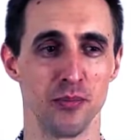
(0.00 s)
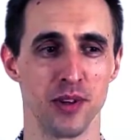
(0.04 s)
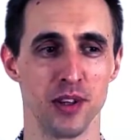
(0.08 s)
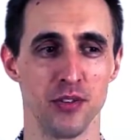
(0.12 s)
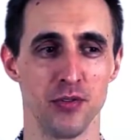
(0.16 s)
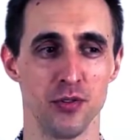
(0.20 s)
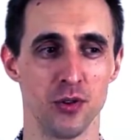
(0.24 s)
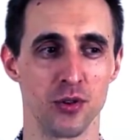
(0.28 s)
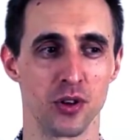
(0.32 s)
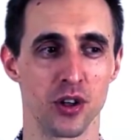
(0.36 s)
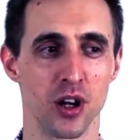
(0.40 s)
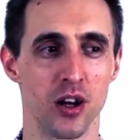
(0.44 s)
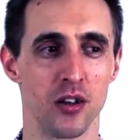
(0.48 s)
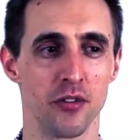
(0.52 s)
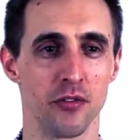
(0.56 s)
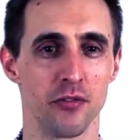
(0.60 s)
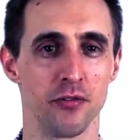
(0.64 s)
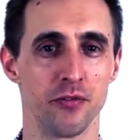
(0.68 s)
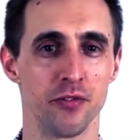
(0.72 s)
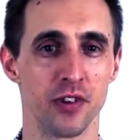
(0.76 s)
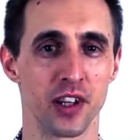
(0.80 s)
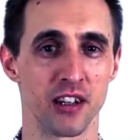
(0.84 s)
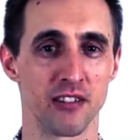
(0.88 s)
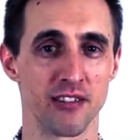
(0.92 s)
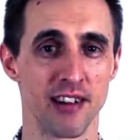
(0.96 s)
If you can't
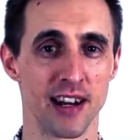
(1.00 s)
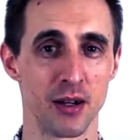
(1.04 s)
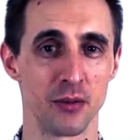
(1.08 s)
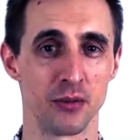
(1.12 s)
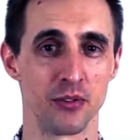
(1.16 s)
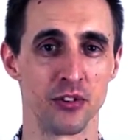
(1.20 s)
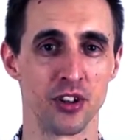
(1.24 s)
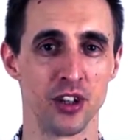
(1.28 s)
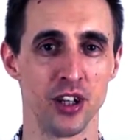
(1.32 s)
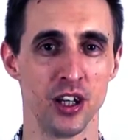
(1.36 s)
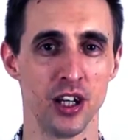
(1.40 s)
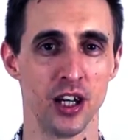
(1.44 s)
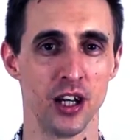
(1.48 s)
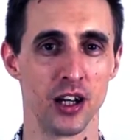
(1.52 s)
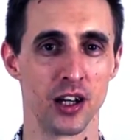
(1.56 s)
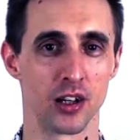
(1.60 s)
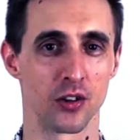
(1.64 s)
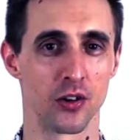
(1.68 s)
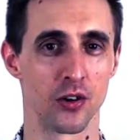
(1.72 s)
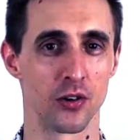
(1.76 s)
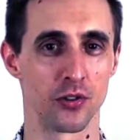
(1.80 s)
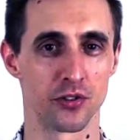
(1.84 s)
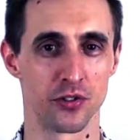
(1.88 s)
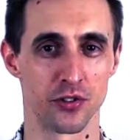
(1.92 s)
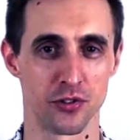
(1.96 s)
figure out a
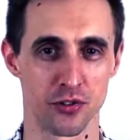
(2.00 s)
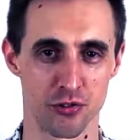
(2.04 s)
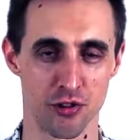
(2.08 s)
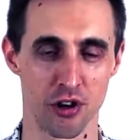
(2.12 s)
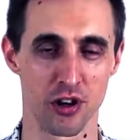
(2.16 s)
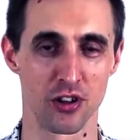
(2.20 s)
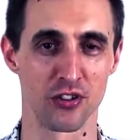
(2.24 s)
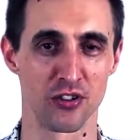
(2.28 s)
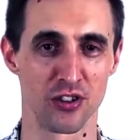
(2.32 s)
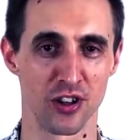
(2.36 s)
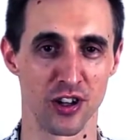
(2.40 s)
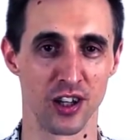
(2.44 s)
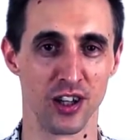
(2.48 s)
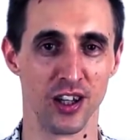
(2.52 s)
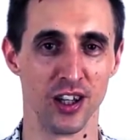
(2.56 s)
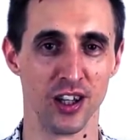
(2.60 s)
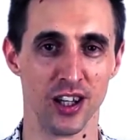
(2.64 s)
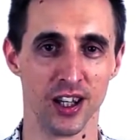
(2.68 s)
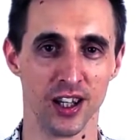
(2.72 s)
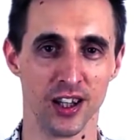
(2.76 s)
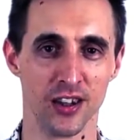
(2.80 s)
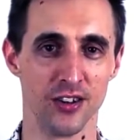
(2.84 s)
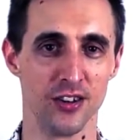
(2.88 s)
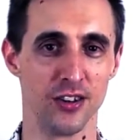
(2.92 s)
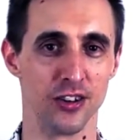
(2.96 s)
cost structure
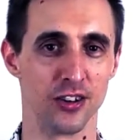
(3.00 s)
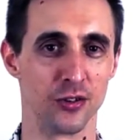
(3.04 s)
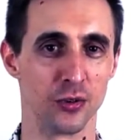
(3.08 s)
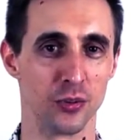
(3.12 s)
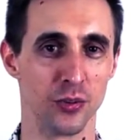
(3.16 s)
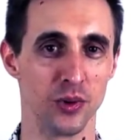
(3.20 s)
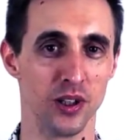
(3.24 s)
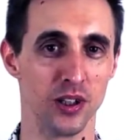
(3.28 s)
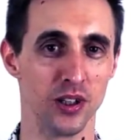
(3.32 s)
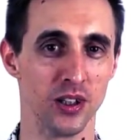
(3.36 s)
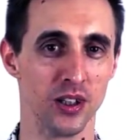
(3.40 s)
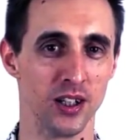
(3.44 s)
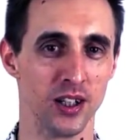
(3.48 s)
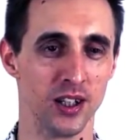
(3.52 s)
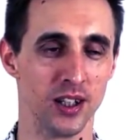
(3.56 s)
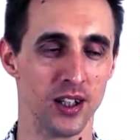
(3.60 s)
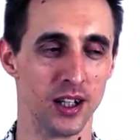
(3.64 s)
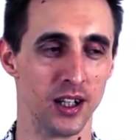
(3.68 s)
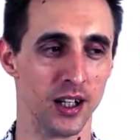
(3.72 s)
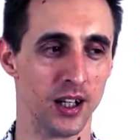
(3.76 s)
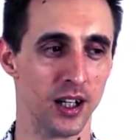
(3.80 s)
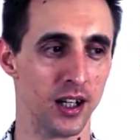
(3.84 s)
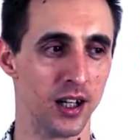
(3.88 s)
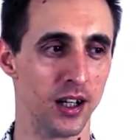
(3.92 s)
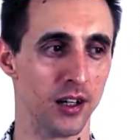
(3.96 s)
that will
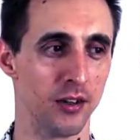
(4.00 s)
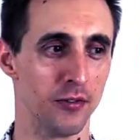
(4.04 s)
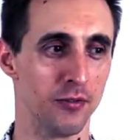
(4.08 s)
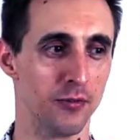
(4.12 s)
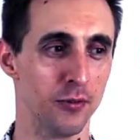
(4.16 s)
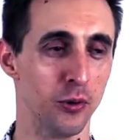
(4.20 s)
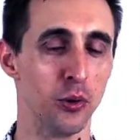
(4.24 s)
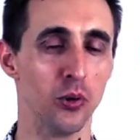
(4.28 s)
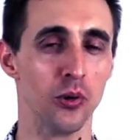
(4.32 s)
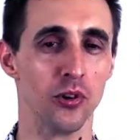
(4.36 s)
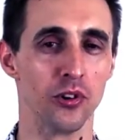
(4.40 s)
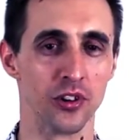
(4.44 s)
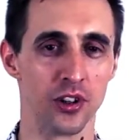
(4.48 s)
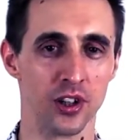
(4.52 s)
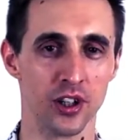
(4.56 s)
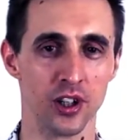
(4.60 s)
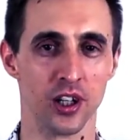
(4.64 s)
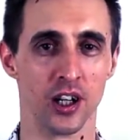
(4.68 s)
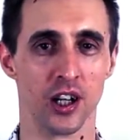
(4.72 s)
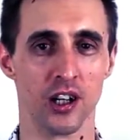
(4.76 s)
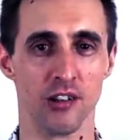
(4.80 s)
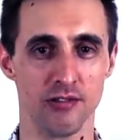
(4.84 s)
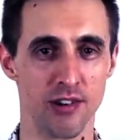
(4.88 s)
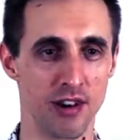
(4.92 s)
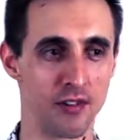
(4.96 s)
afford
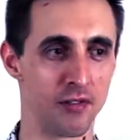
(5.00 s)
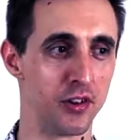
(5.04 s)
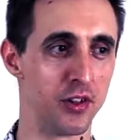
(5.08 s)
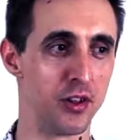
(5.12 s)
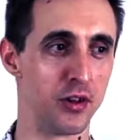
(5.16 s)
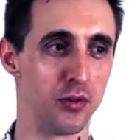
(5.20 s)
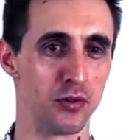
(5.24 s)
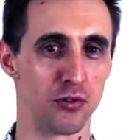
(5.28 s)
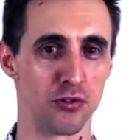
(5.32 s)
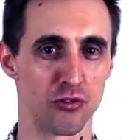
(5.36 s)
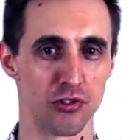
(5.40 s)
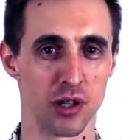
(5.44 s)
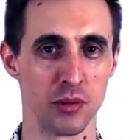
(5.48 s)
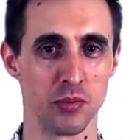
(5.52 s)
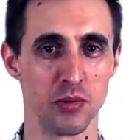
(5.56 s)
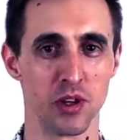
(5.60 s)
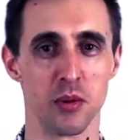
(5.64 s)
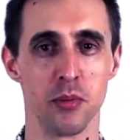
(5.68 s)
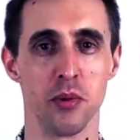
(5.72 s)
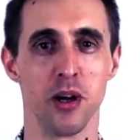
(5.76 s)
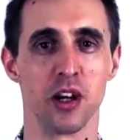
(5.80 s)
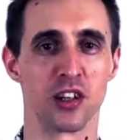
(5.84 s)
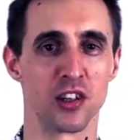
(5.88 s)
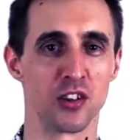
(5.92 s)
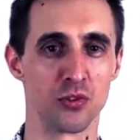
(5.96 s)
a revenue stream that the
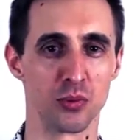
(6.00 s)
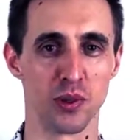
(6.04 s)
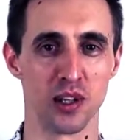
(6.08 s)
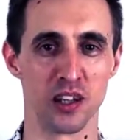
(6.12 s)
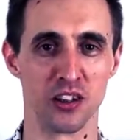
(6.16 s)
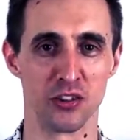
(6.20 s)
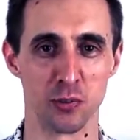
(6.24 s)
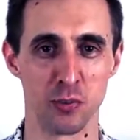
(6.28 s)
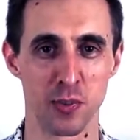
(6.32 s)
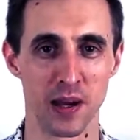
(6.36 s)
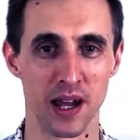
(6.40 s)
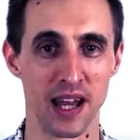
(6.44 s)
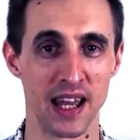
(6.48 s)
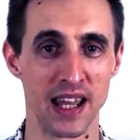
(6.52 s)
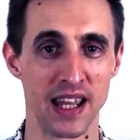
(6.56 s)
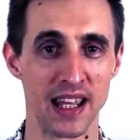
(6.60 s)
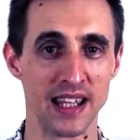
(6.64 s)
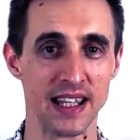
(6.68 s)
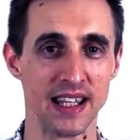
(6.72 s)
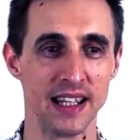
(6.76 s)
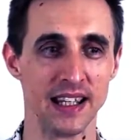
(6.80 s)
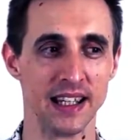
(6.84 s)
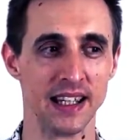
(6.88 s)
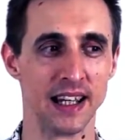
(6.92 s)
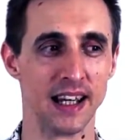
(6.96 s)
market's willing to
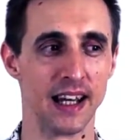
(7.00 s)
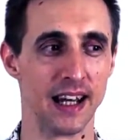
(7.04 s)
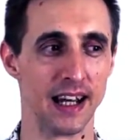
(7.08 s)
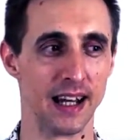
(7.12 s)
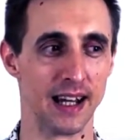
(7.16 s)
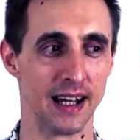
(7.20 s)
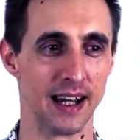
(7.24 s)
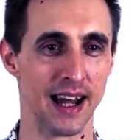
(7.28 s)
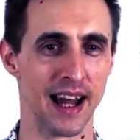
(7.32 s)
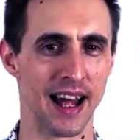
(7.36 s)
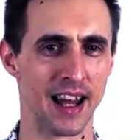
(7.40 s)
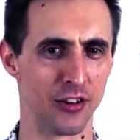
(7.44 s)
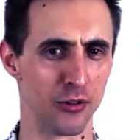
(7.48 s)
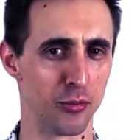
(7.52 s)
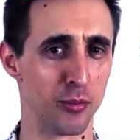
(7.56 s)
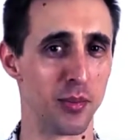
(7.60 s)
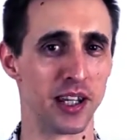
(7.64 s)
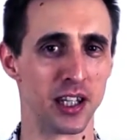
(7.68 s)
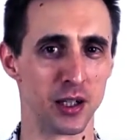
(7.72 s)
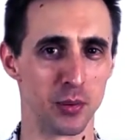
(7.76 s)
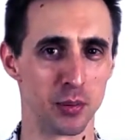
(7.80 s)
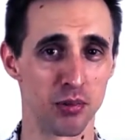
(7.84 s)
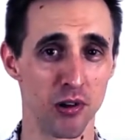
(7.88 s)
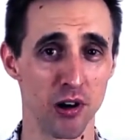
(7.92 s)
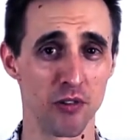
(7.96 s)
pay and
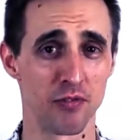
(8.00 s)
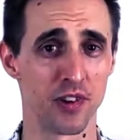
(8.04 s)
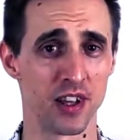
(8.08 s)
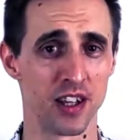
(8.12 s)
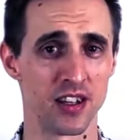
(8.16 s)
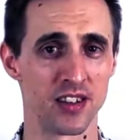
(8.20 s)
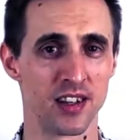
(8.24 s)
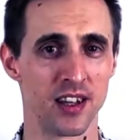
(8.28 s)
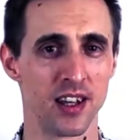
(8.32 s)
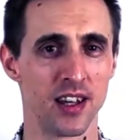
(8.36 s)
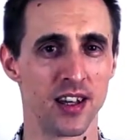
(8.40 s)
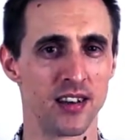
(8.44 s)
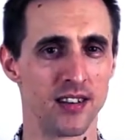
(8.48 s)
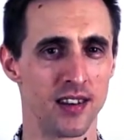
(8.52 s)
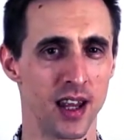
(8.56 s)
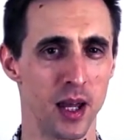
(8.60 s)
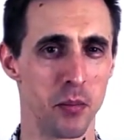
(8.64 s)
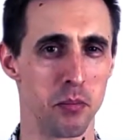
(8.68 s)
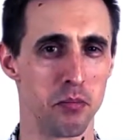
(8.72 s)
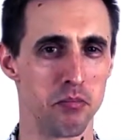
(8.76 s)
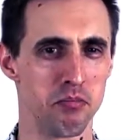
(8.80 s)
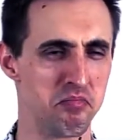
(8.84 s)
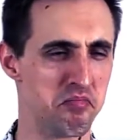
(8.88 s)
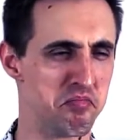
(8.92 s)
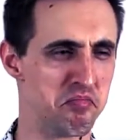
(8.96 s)
make a profit,
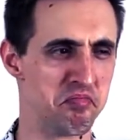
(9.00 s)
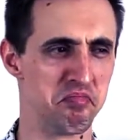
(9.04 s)
then